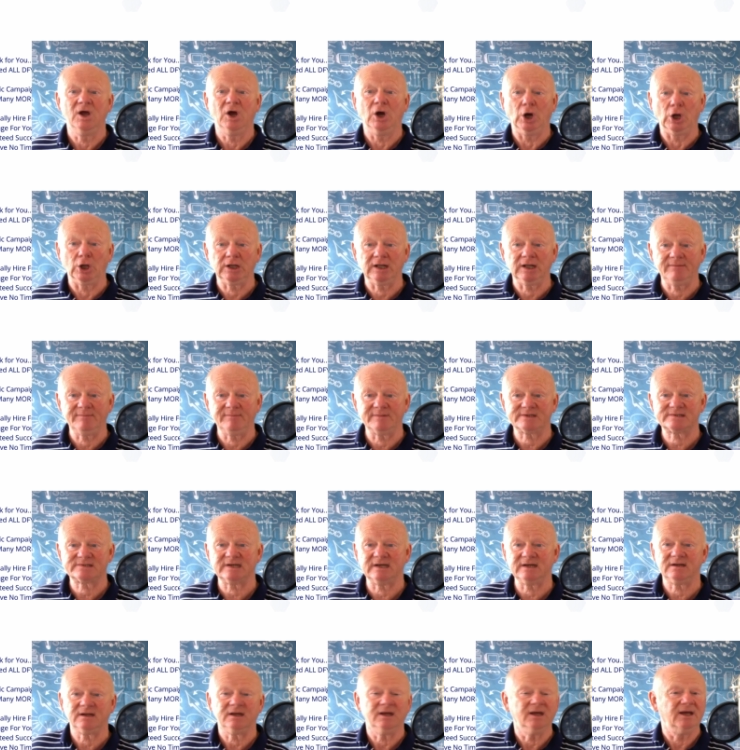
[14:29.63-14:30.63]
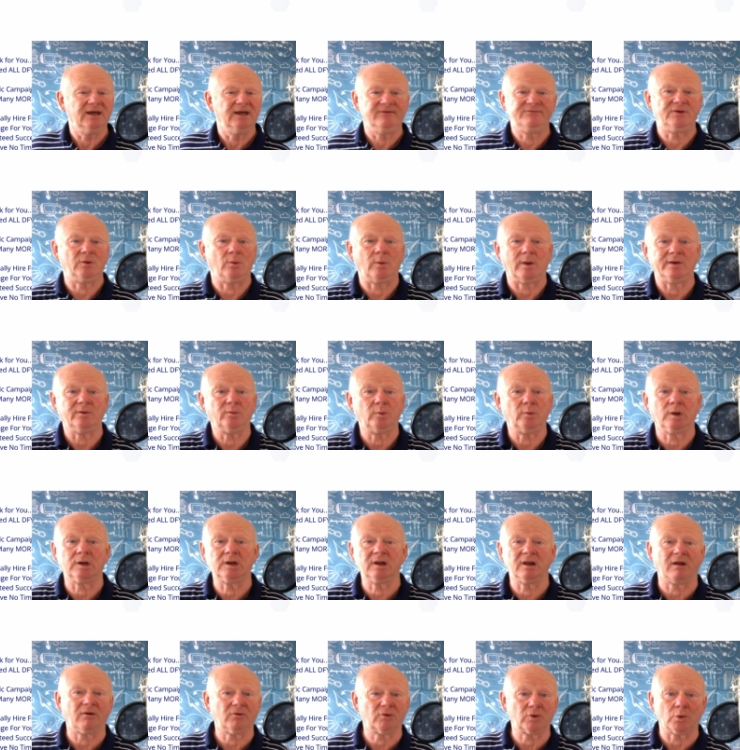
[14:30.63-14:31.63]
Unlimited, if you want to
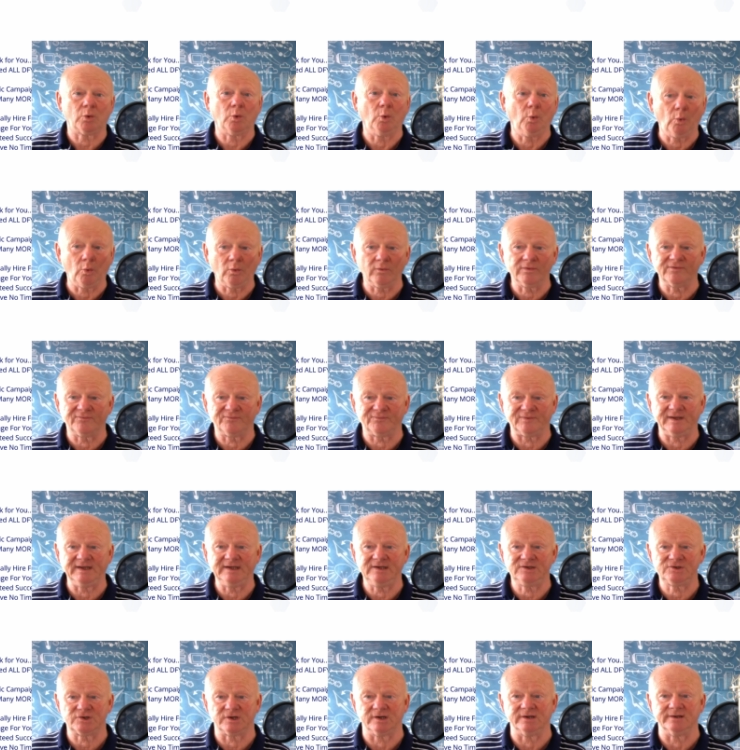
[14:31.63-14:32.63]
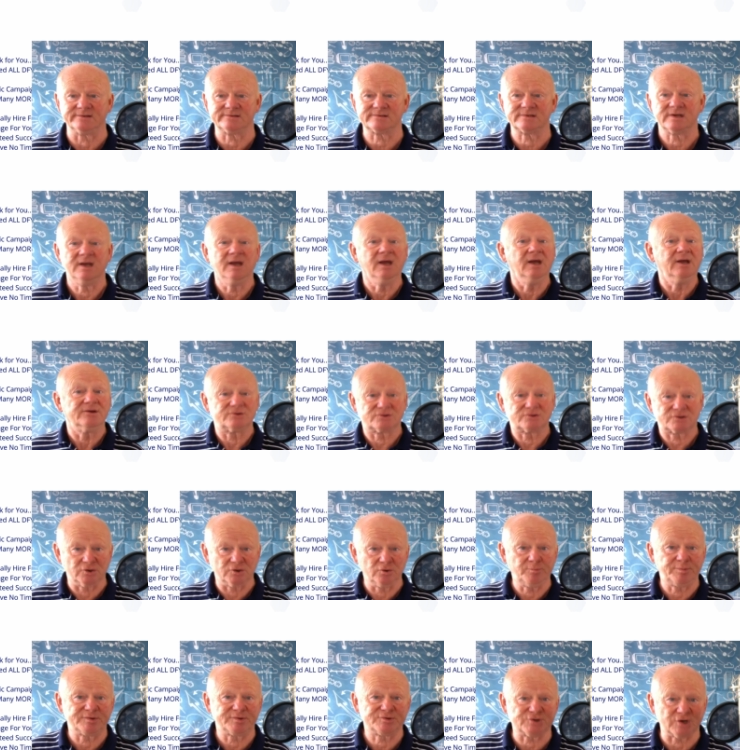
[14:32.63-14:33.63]
unlock all the features,
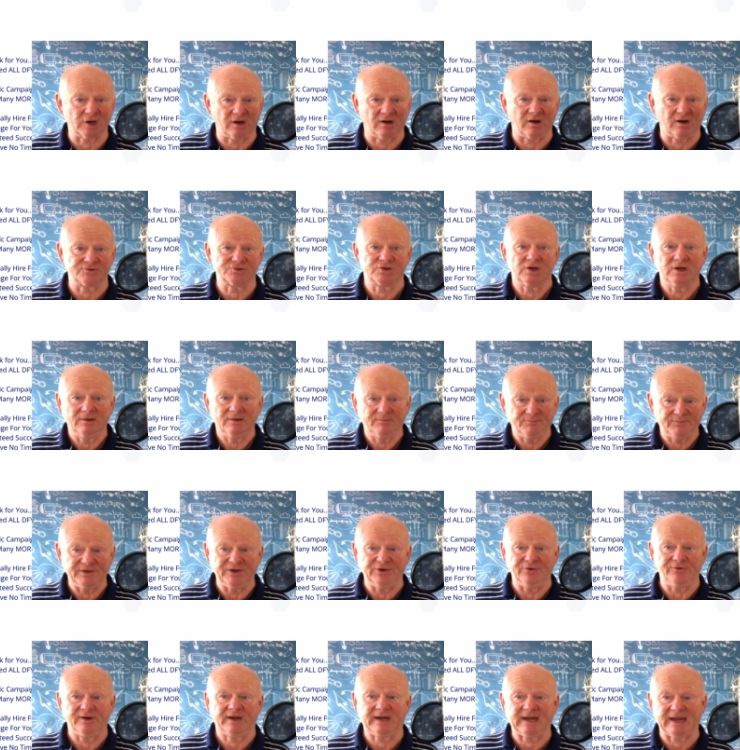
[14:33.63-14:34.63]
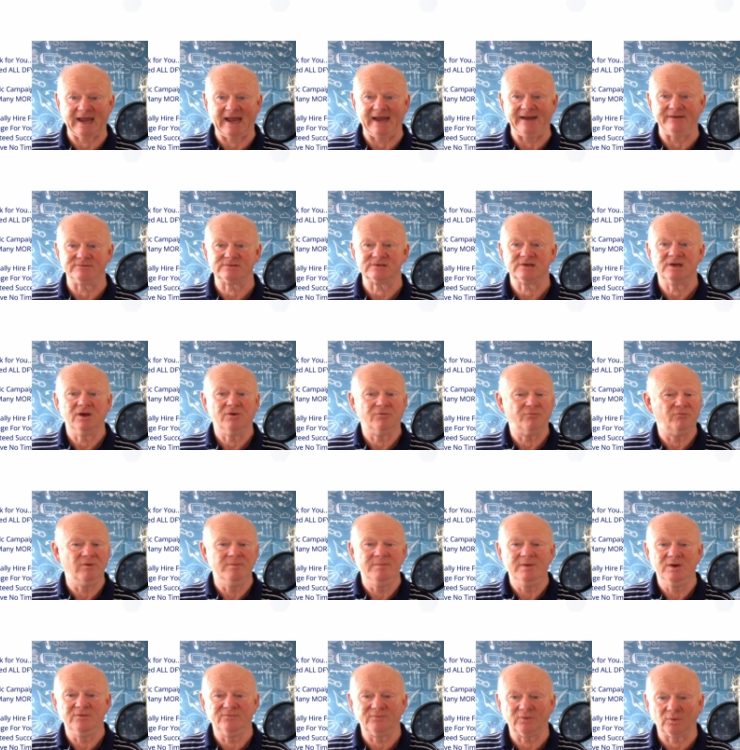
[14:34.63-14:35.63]
supercharge your account,
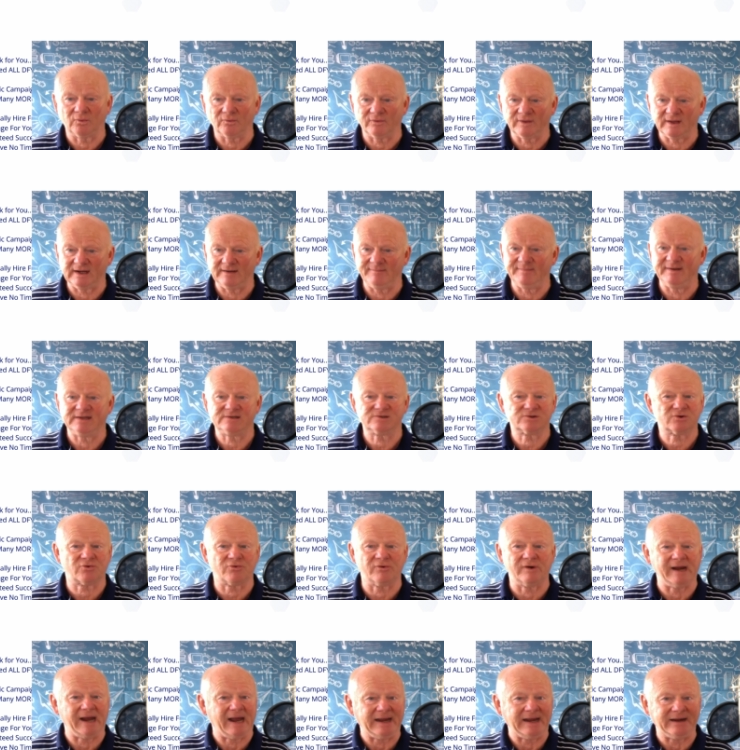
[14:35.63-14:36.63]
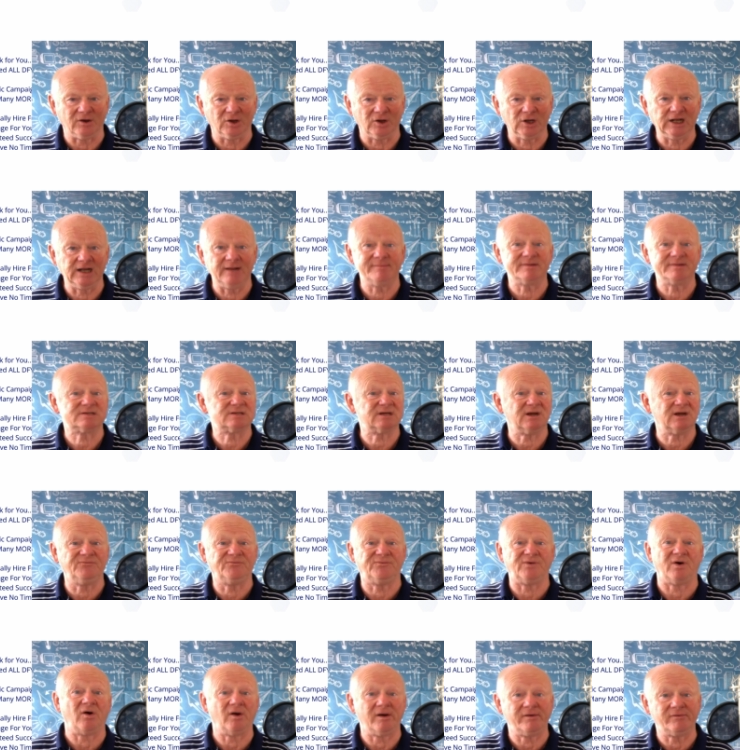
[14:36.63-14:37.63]
remove all the limits, create unlimited
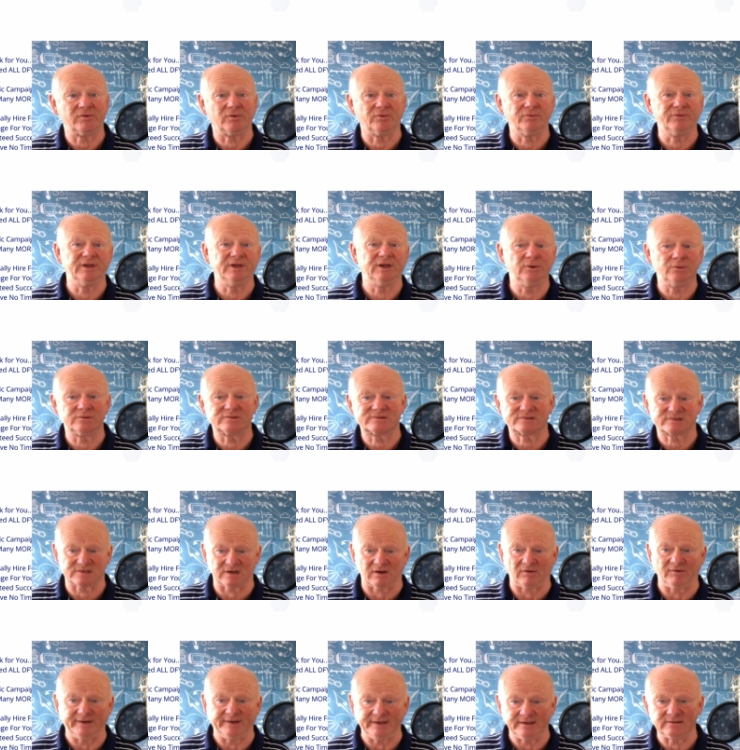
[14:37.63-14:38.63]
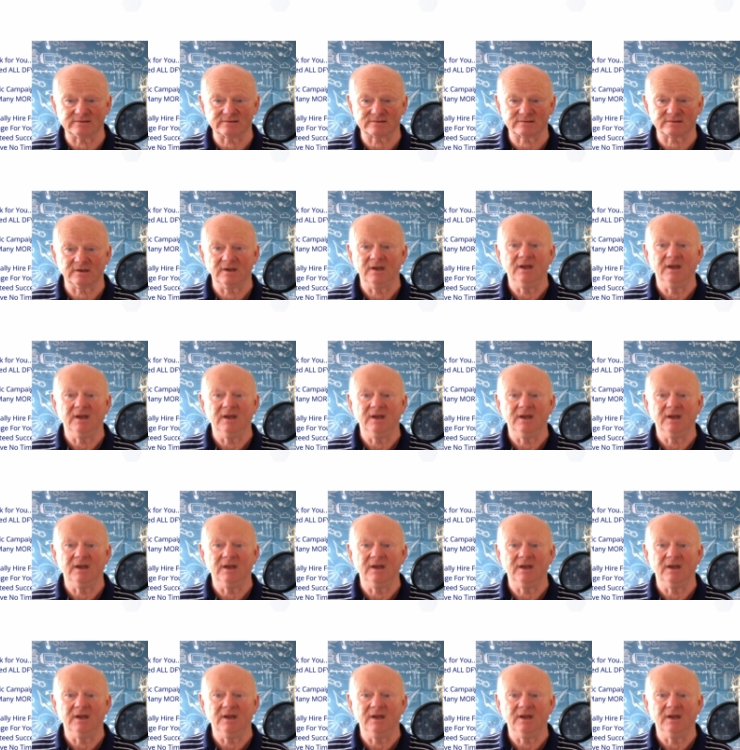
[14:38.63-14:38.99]
viral news sites,